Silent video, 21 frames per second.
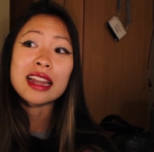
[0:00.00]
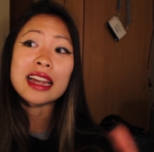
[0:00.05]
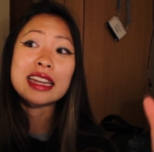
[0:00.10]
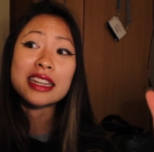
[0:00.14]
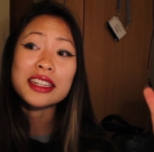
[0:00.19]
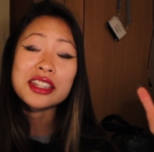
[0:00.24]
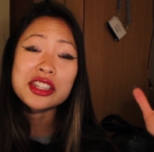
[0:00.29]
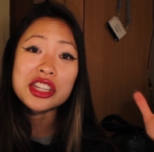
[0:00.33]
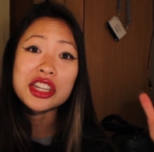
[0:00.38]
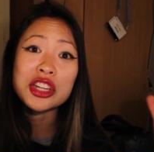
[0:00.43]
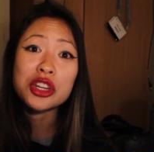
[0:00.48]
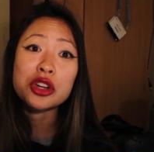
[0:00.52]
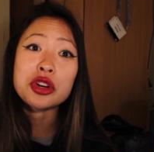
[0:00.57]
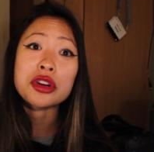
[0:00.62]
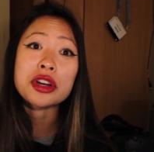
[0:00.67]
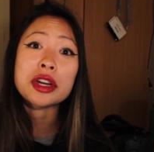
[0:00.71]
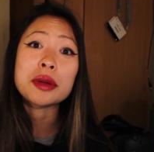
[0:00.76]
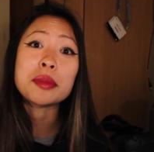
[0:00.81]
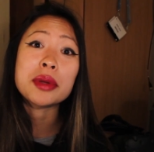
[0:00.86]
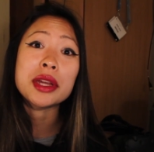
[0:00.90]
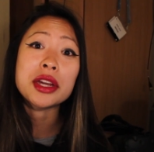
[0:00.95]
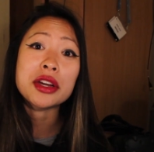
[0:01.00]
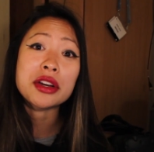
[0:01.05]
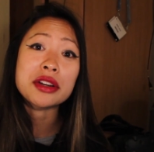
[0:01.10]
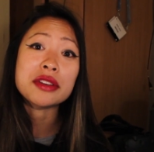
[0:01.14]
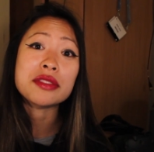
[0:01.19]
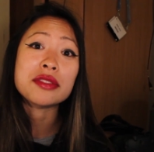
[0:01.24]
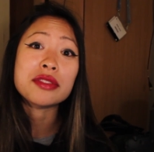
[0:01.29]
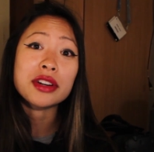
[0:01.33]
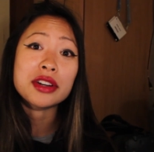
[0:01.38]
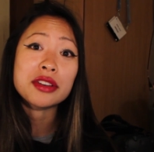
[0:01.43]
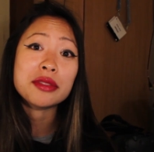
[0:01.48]
like see her appear
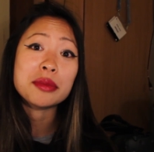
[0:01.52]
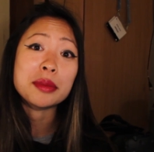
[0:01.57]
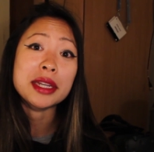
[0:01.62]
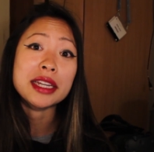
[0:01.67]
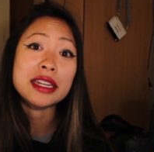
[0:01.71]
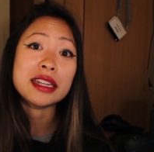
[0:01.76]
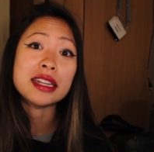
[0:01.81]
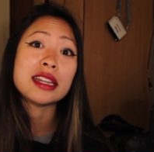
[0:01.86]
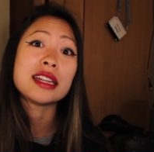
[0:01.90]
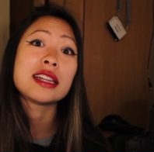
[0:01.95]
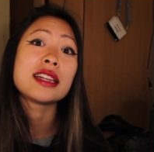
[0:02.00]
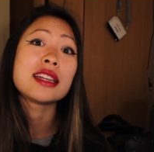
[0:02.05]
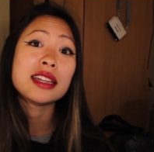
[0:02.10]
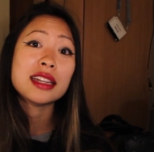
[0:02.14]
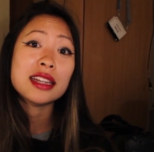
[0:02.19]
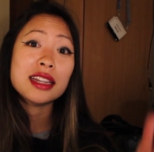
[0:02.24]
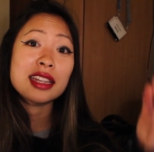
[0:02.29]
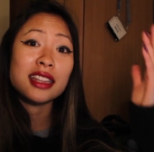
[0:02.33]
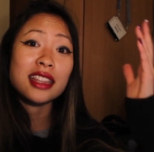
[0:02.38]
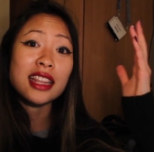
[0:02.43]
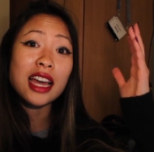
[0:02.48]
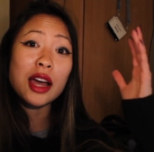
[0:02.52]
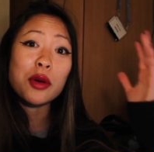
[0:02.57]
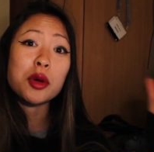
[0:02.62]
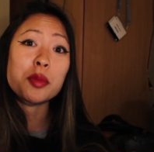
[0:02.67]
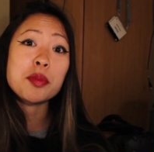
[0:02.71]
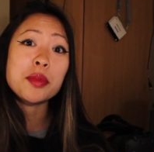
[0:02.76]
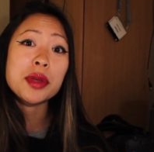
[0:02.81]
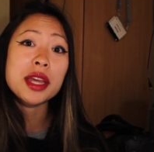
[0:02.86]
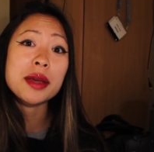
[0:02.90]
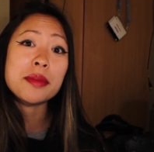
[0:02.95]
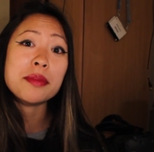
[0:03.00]
in front of me. That
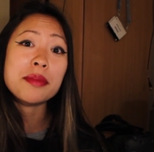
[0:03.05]
would be